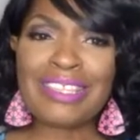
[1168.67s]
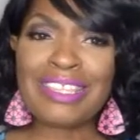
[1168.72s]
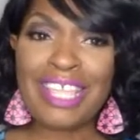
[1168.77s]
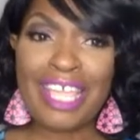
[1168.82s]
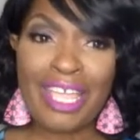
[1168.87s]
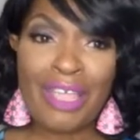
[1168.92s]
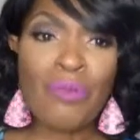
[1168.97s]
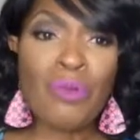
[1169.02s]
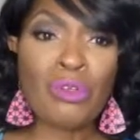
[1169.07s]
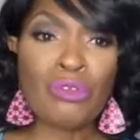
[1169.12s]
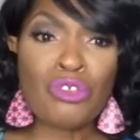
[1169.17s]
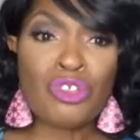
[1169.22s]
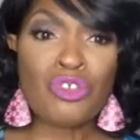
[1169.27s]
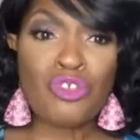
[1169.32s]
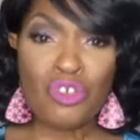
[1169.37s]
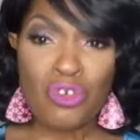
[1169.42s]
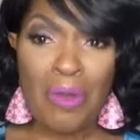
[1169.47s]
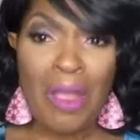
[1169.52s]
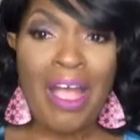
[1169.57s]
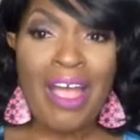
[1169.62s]
they will
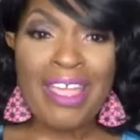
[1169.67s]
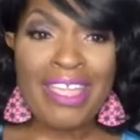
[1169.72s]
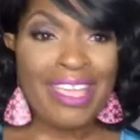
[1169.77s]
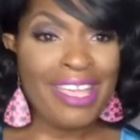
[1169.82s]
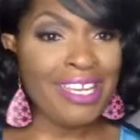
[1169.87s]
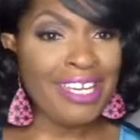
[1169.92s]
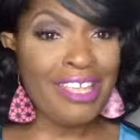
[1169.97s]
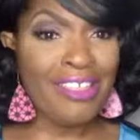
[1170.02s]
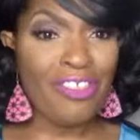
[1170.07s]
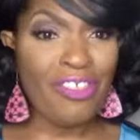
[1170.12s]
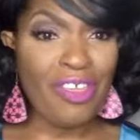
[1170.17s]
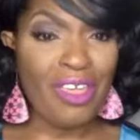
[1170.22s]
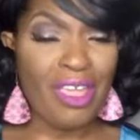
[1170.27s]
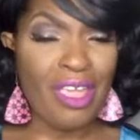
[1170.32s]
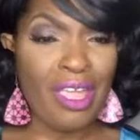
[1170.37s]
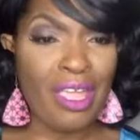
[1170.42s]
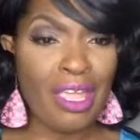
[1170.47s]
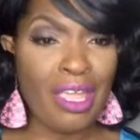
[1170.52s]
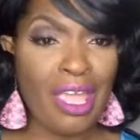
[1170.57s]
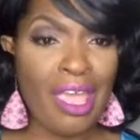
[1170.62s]
try
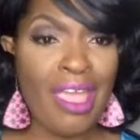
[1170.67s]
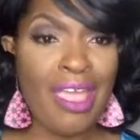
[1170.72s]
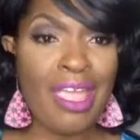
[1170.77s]
anything.